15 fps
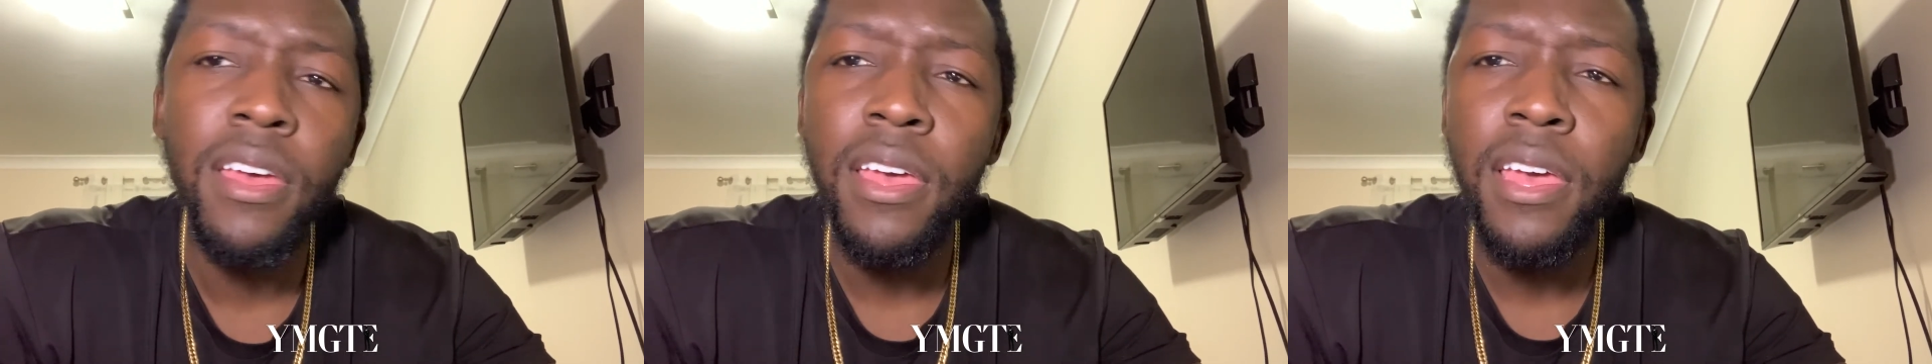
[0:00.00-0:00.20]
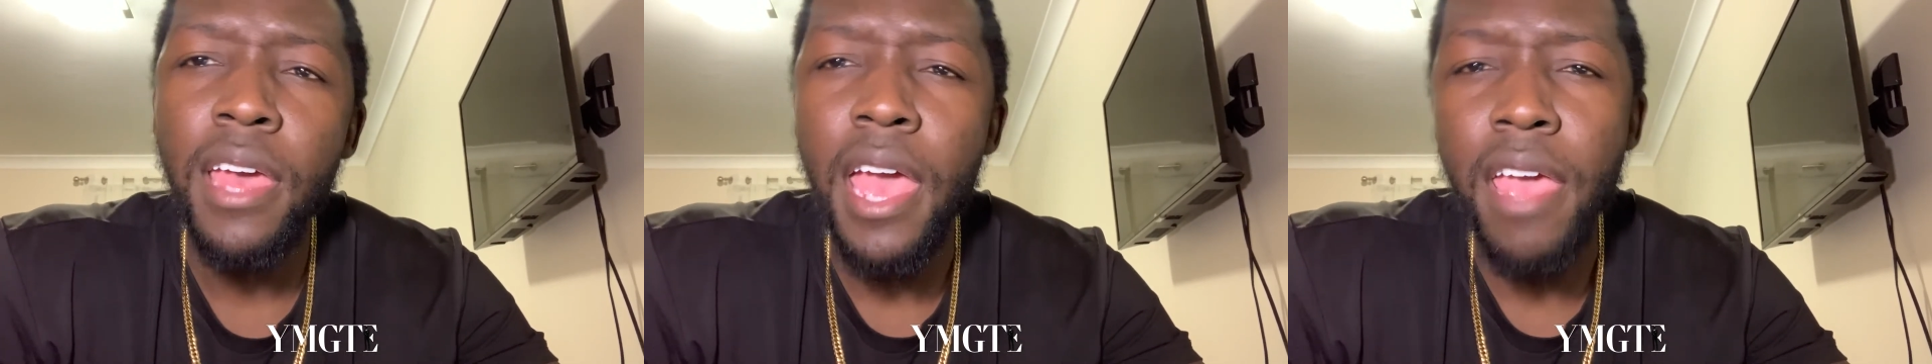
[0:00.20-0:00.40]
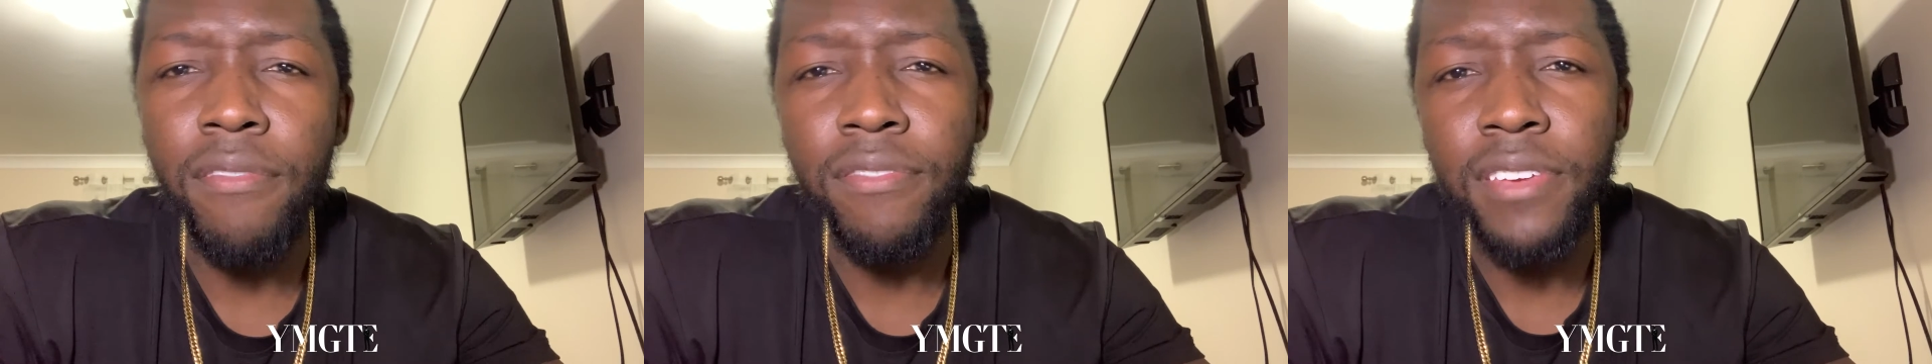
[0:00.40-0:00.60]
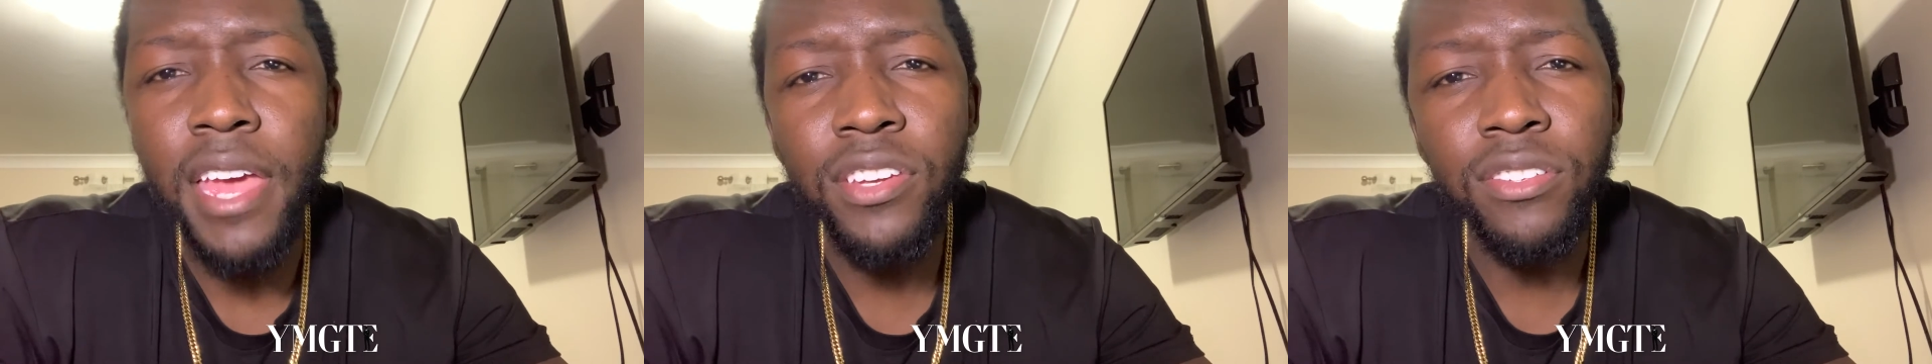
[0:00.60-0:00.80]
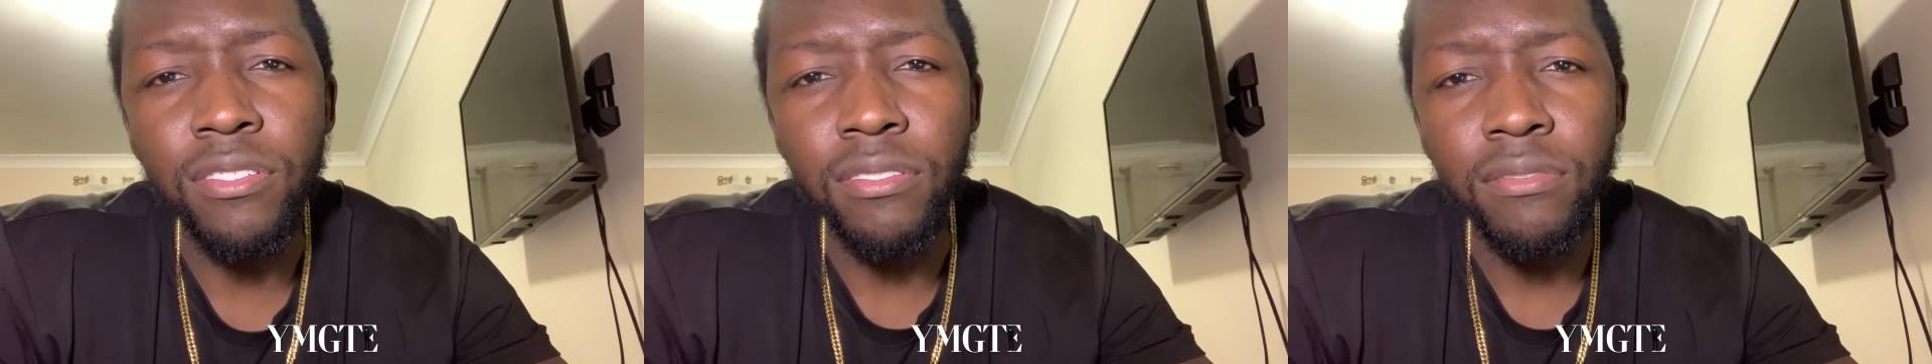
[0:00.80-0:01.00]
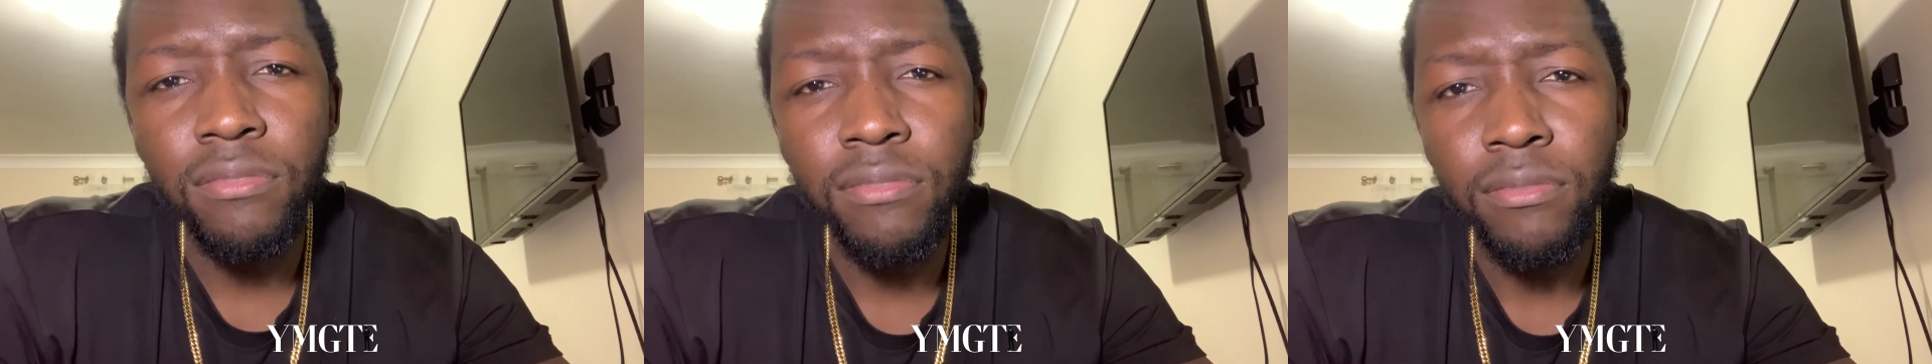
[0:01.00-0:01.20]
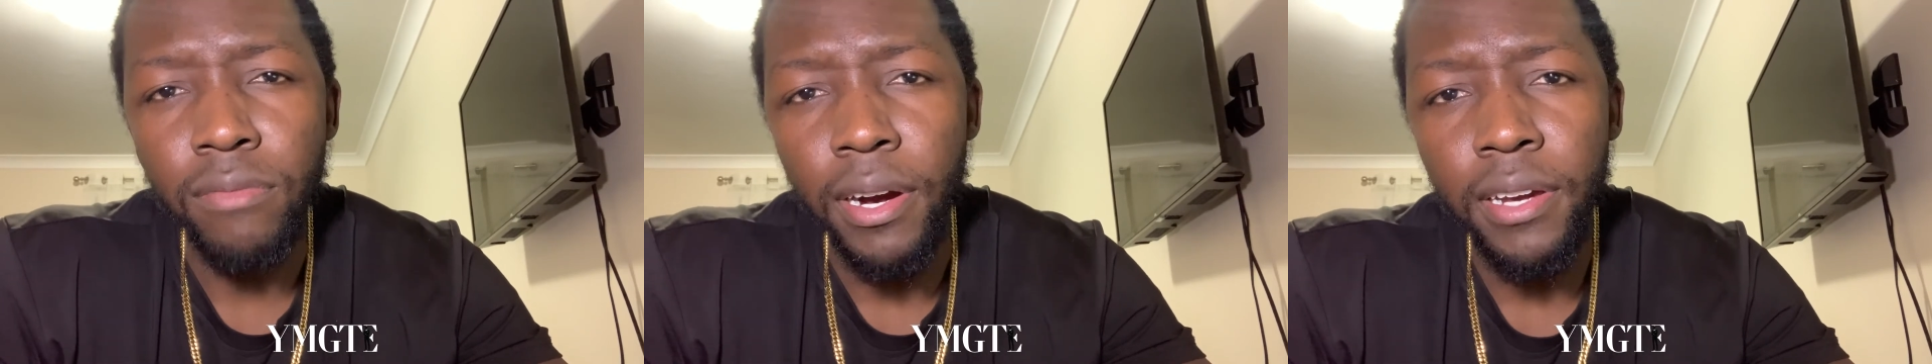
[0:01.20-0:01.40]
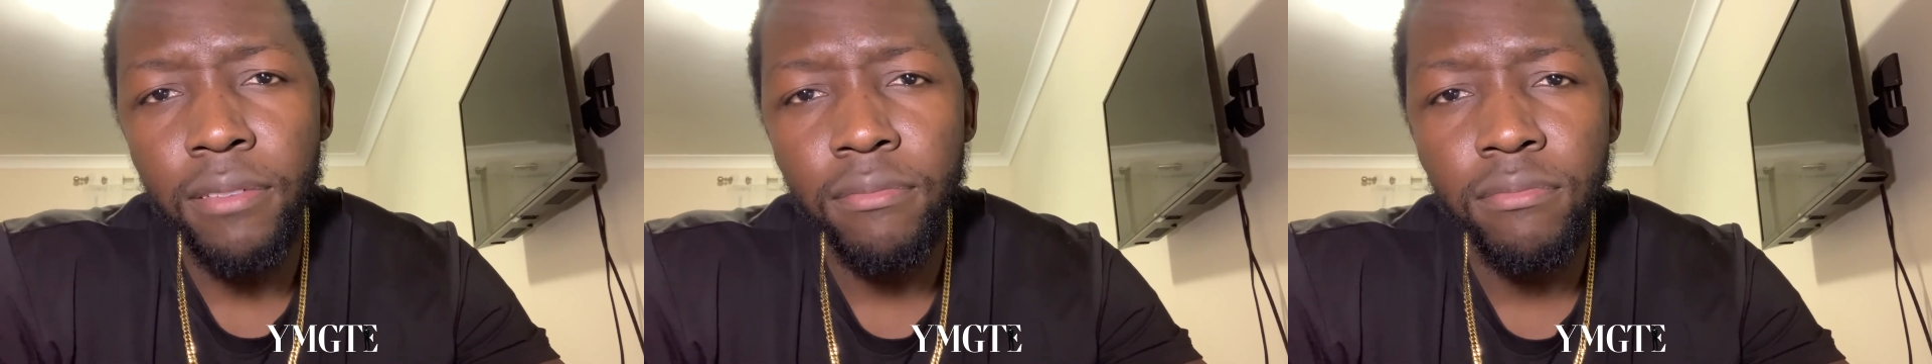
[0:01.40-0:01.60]
aviation,
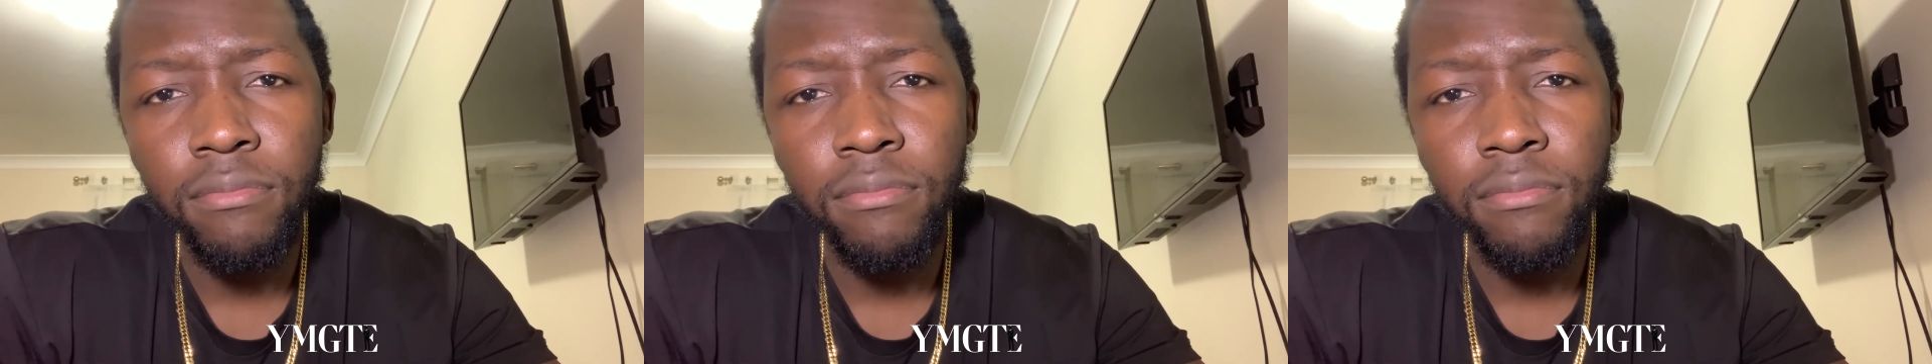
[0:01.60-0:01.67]
right?